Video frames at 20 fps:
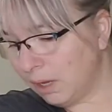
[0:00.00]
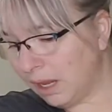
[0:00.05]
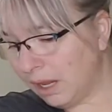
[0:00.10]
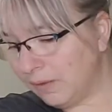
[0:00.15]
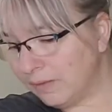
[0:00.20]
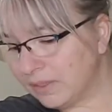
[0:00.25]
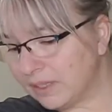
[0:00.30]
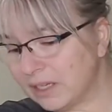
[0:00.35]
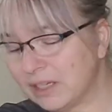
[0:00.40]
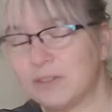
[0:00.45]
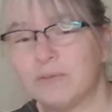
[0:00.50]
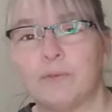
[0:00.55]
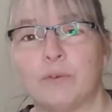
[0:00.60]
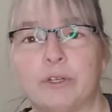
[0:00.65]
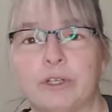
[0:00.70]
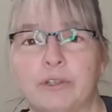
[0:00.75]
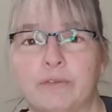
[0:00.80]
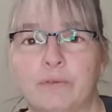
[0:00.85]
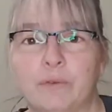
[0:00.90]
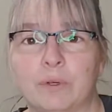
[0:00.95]
I have size
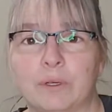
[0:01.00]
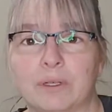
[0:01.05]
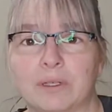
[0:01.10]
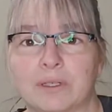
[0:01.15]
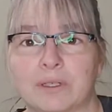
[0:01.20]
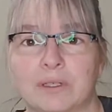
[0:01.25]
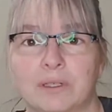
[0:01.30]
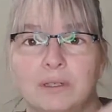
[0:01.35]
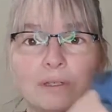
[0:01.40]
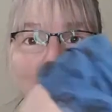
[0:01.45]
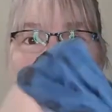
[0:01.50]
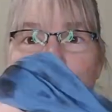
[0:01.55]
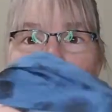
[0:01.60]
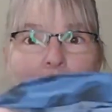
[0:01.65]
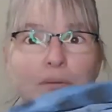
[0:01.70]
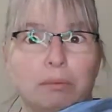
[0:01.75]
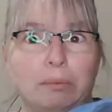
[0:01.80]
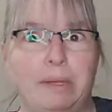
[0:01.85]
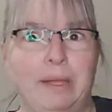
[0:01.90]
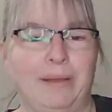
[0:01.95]
44 in silk,
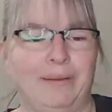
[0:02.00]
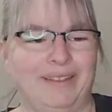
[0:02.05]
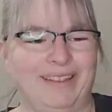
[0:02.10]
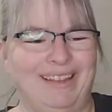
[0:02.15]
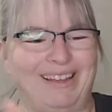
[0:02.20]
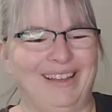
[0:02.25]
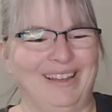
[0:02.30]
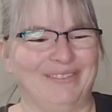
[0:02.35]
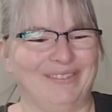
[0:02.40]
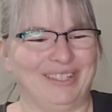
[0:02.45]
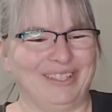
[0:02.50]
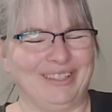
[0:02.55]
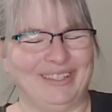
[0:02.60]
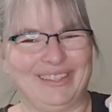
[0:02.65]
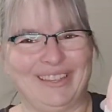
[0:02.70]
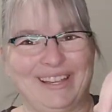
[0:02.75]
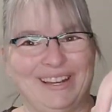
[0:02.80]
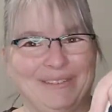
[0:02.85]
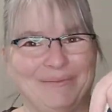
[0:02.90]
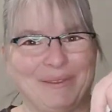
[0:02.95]
so I have to
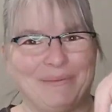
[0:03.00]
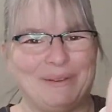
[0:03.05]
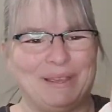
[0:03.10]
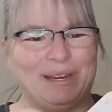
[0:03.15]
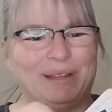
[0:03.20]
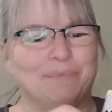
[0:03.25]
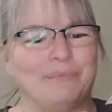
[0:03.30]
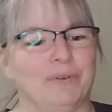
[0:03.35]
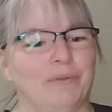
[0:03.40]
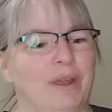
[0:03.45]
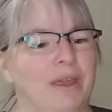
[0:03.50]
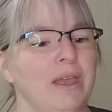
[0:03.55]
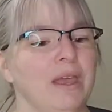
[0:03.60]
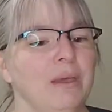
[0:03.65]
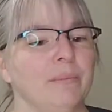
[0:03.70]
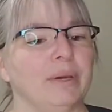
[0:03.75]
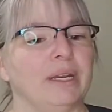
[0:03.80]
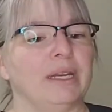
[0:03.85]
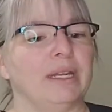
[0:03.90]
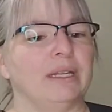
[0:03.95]
look that up. That might not be right,
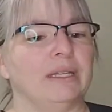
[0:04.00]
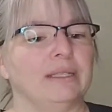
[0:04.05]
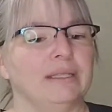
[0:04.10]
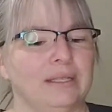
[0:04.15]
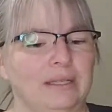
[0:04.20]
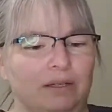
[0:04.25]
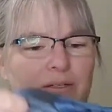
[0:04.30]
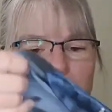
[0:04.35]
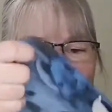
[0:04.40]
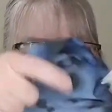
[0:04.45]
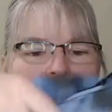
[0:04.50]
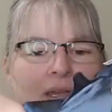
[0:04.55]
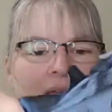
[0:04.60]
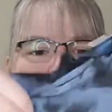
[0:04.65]
but it is silk.